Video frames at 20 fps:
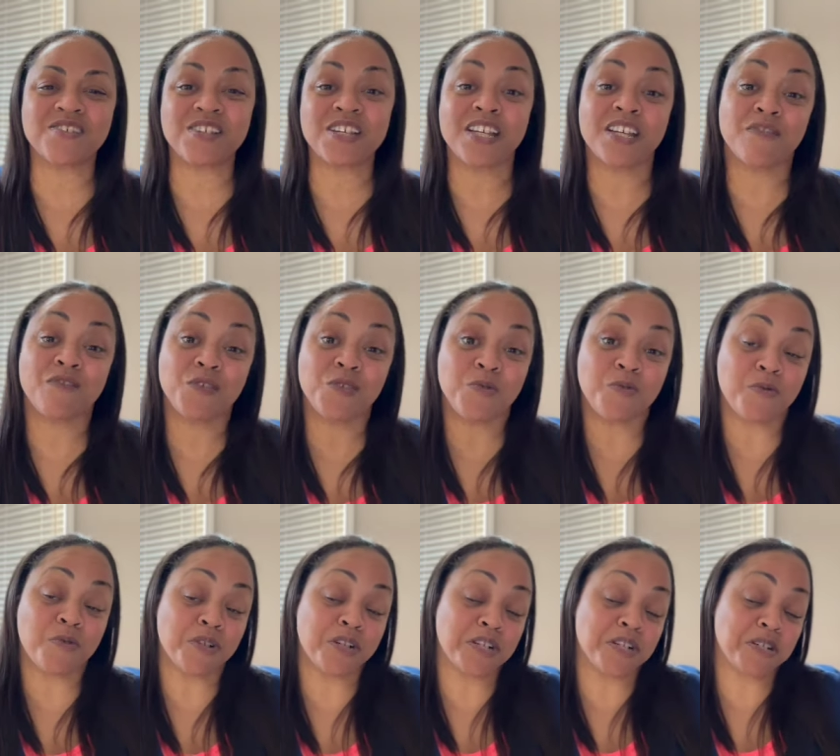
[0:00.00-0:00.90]
that if you
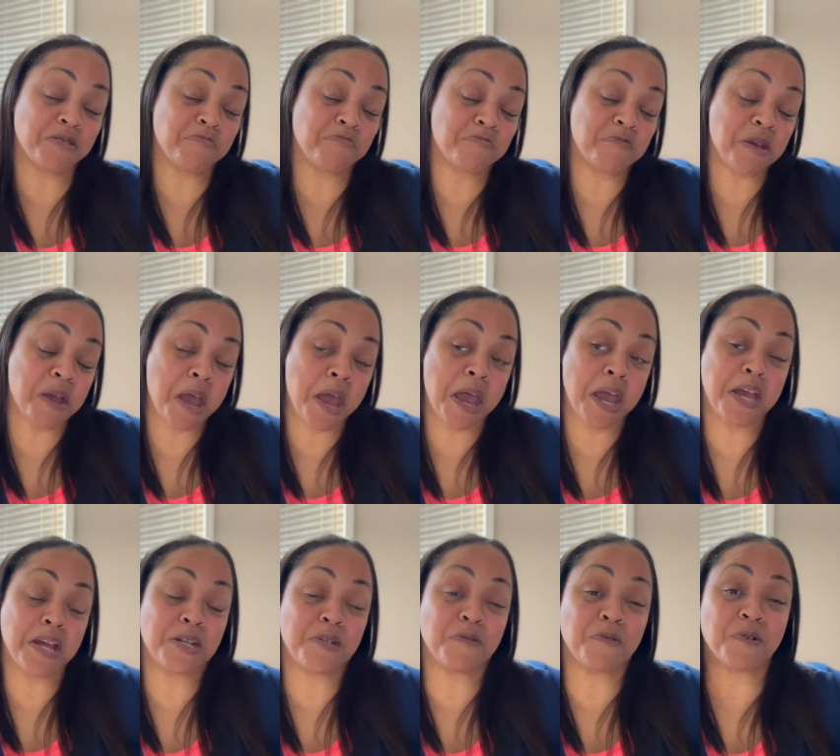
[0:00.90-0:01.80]
wanna,
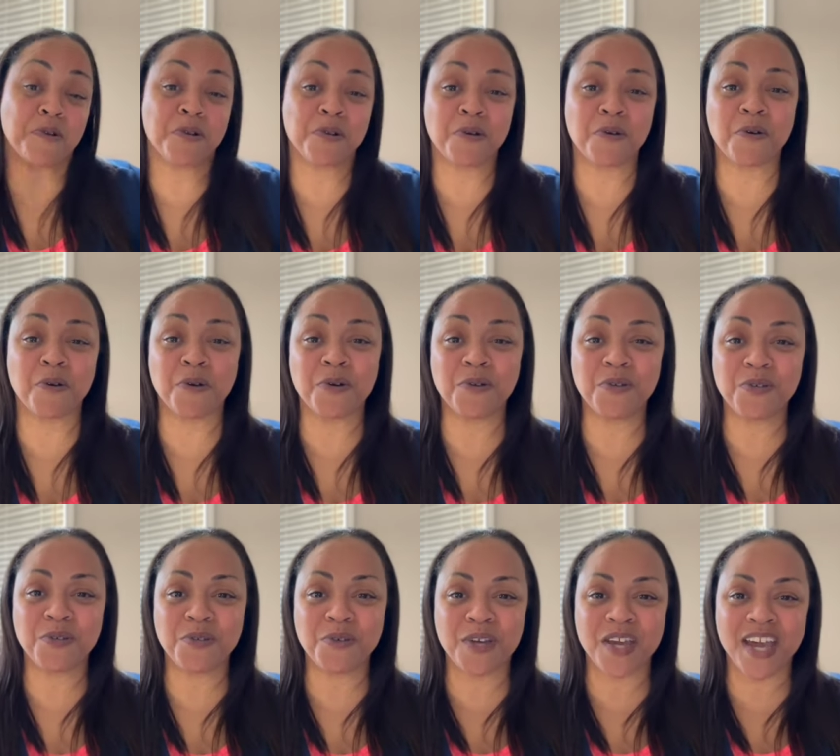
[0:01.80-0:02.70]
hey, do it on your own,
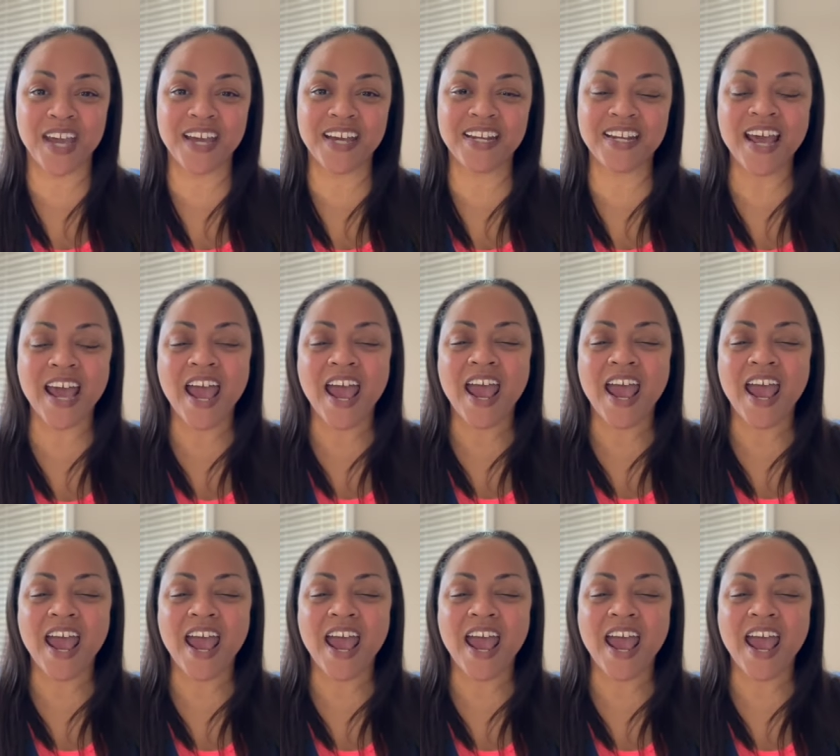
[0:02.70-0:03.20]
you can.